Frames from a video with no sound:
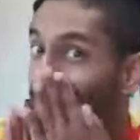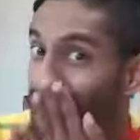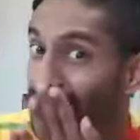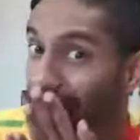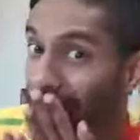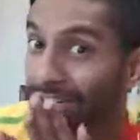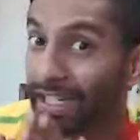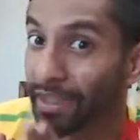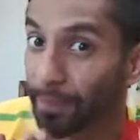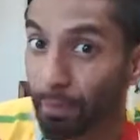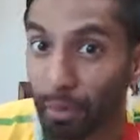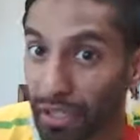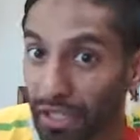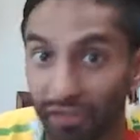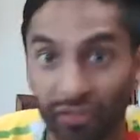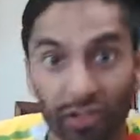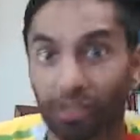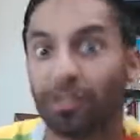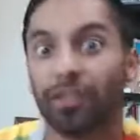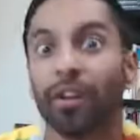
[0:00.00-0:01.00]
sneak
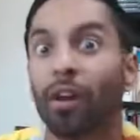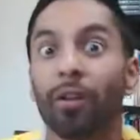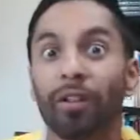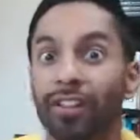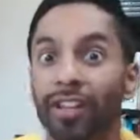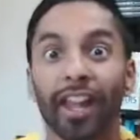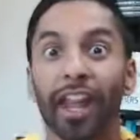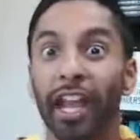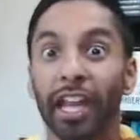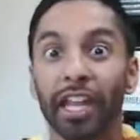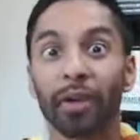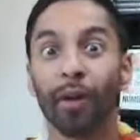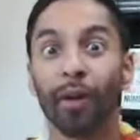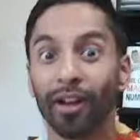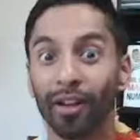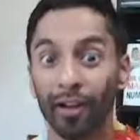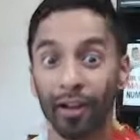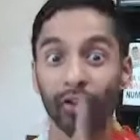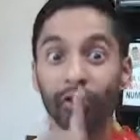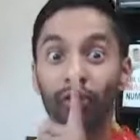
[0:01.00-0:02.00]
preview. Don't tell
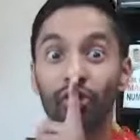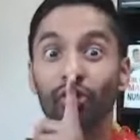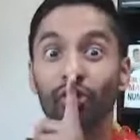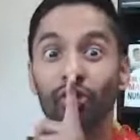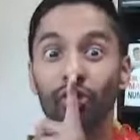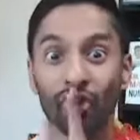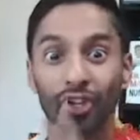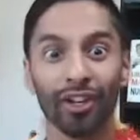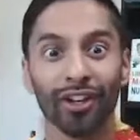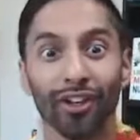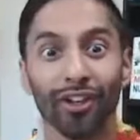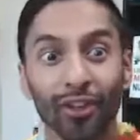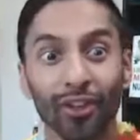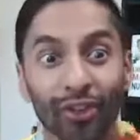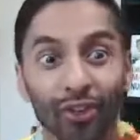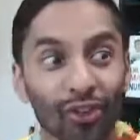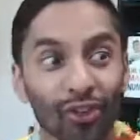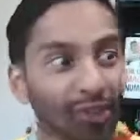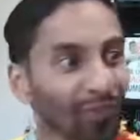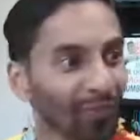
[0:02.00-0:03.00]
anyone.
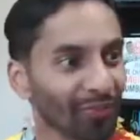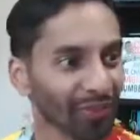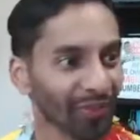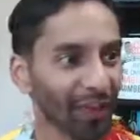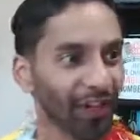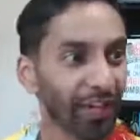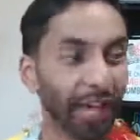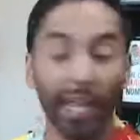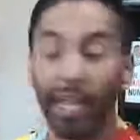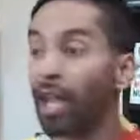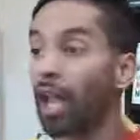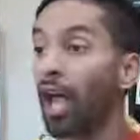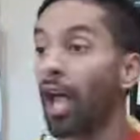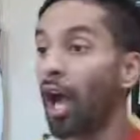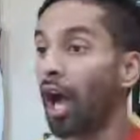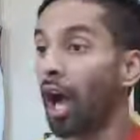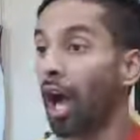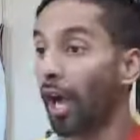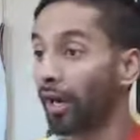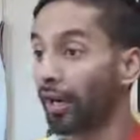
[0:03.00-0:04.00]
Shh. Okay,
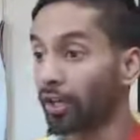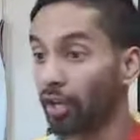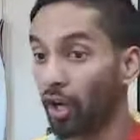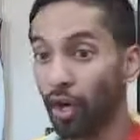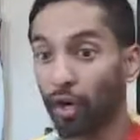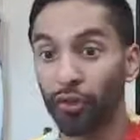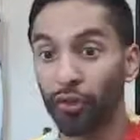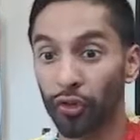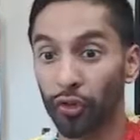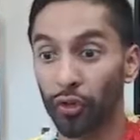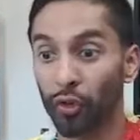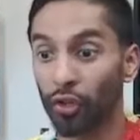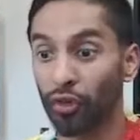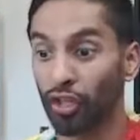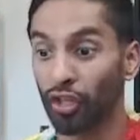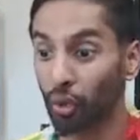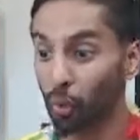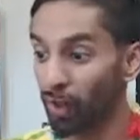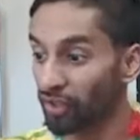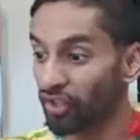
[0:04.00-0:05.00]
I'm going to go through
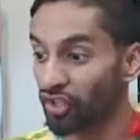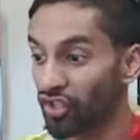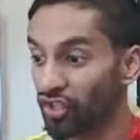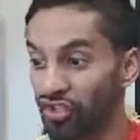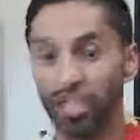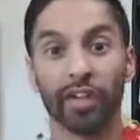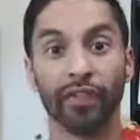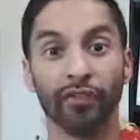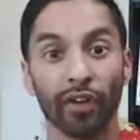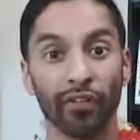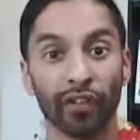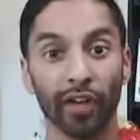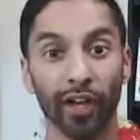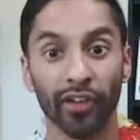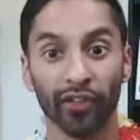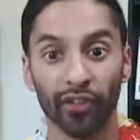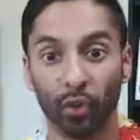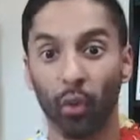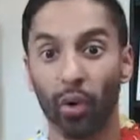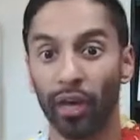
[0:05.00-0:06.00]
the questions in
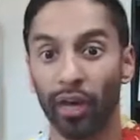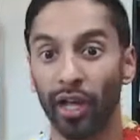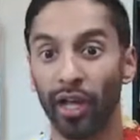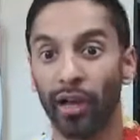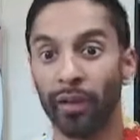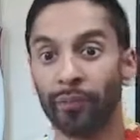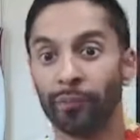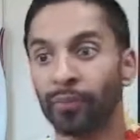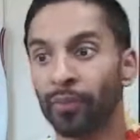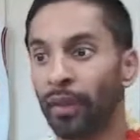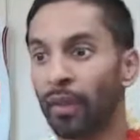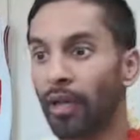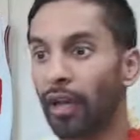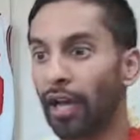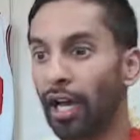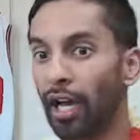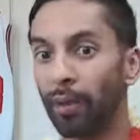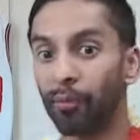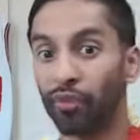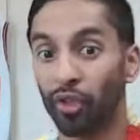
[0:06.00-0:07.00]
reverse order.
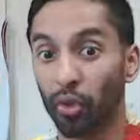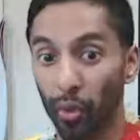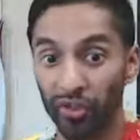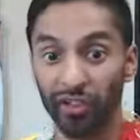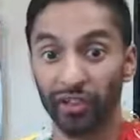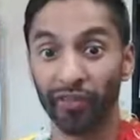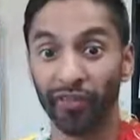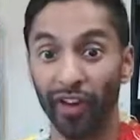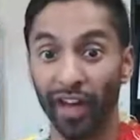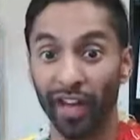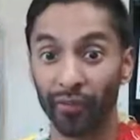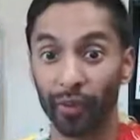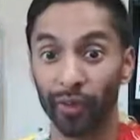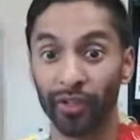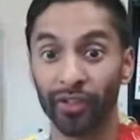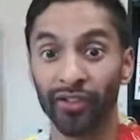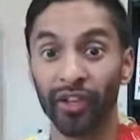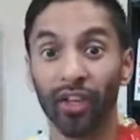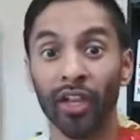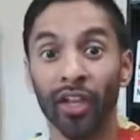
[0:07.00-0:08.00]
So question 5
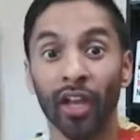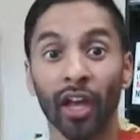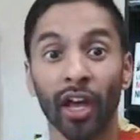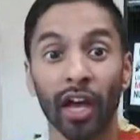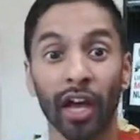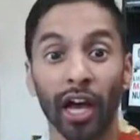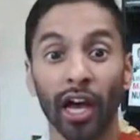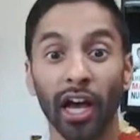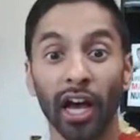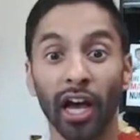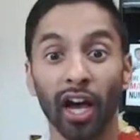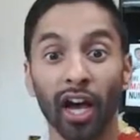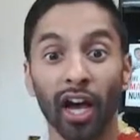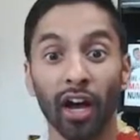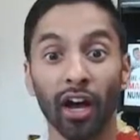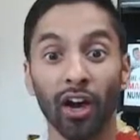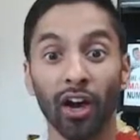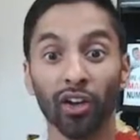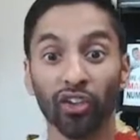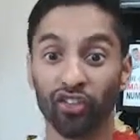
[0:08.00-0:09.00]
was,
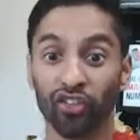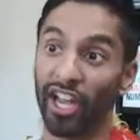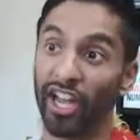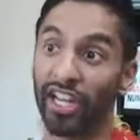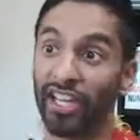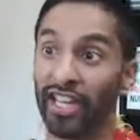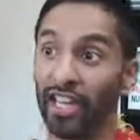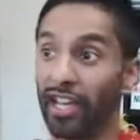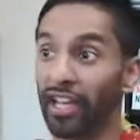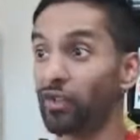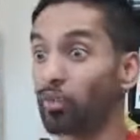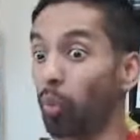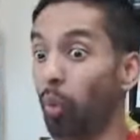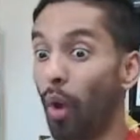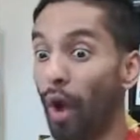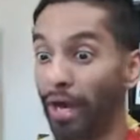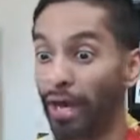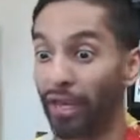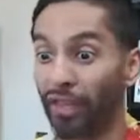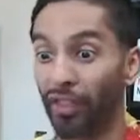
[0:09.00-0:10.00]
Australia is
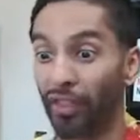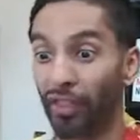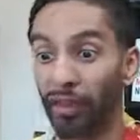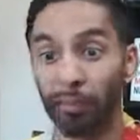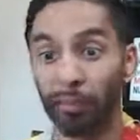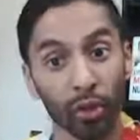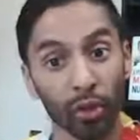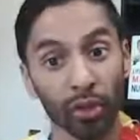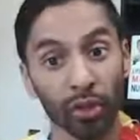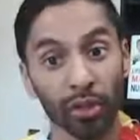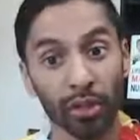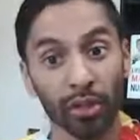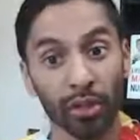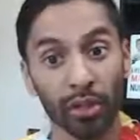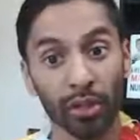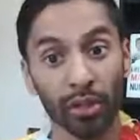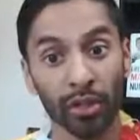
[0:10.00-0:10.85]
wider than the moon.